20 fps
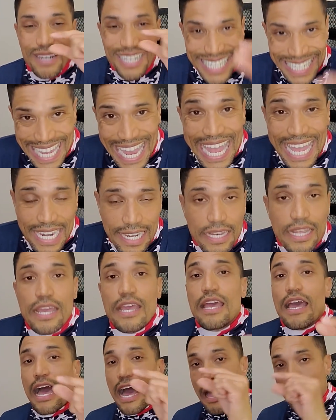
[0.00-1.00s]
Again,
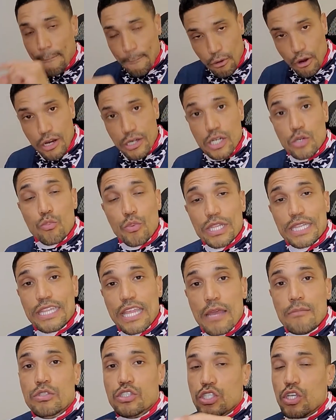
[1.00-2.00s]
I'm partnered with
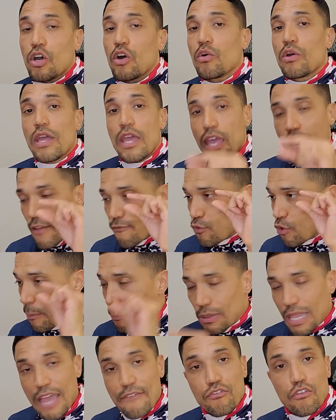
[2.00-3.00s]
them, so if you
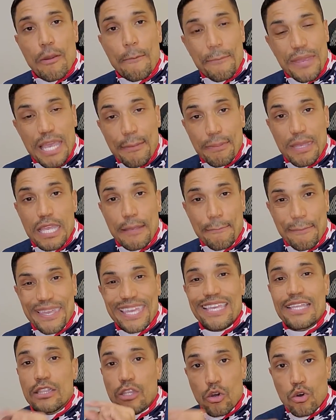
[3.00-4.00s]
apply for a
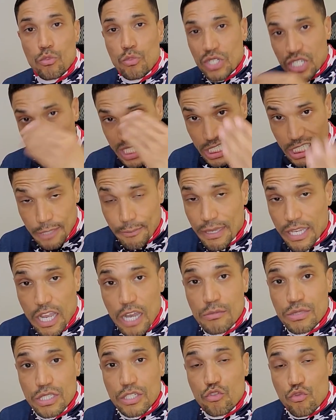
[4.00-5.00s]
PPP loan, which essentially
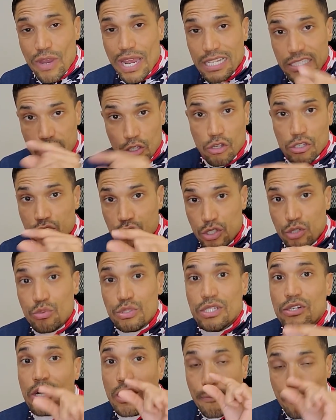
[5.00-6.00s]
becomes a grant as long as you use
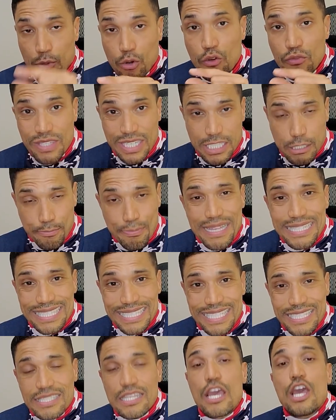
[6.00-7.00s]
it on approved expenses